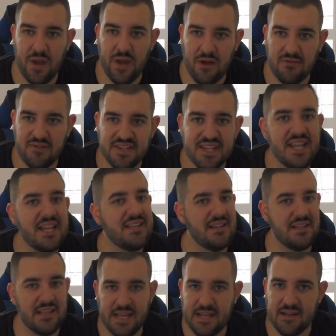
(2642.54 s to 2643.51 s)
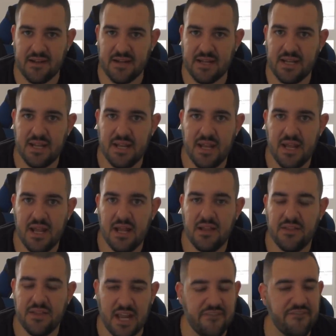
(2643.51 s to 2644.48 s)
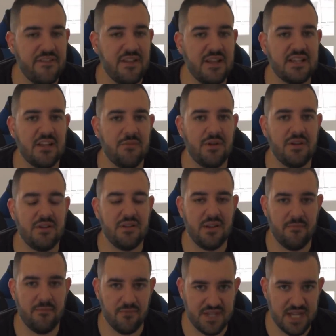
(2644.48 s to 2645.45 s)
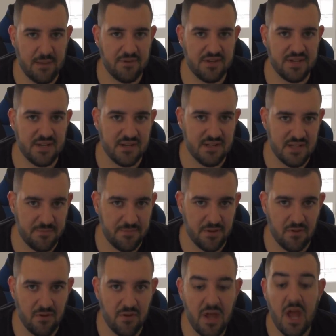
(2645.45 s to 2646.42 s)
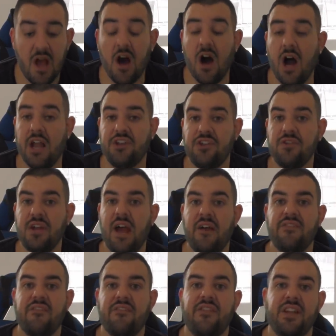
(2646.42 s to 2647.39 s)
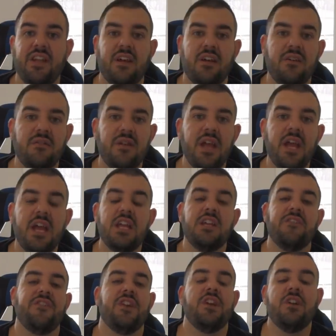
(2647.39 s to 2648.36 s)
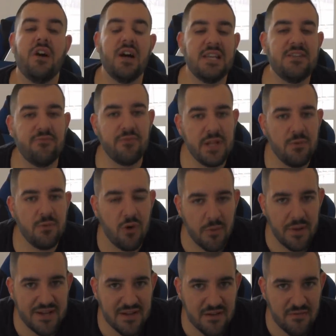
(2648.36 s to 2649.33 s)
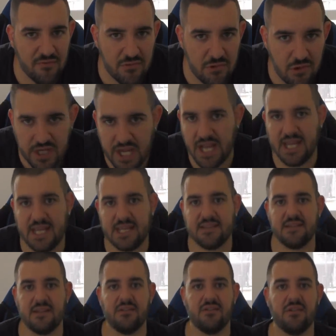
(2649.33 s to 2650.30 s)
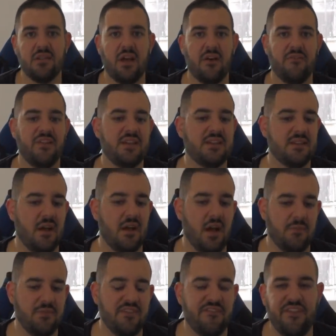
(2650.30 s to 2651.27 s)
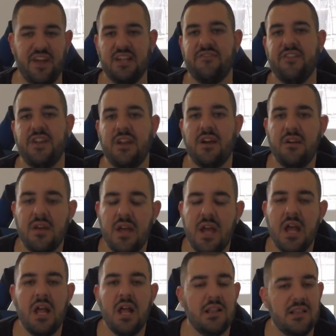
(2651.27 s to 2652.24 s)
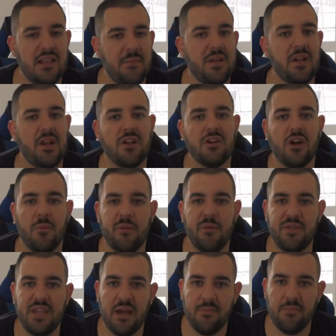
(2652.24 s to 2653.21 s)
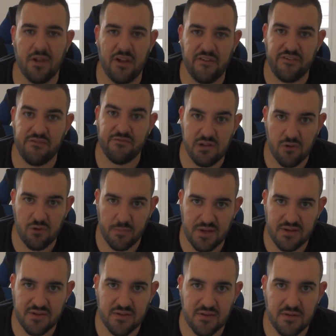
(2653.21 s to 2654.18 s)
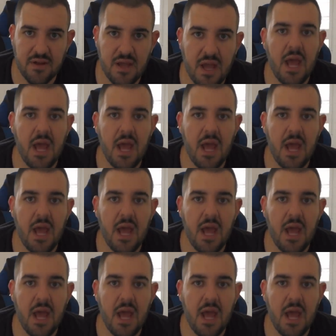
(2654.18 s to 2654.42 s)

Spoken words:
hours, deleted it. Thankfully, someone was able to clip it all. I do have the video. If you guys really want me to look at his defense video, let me know in the comment down below if you really want me to.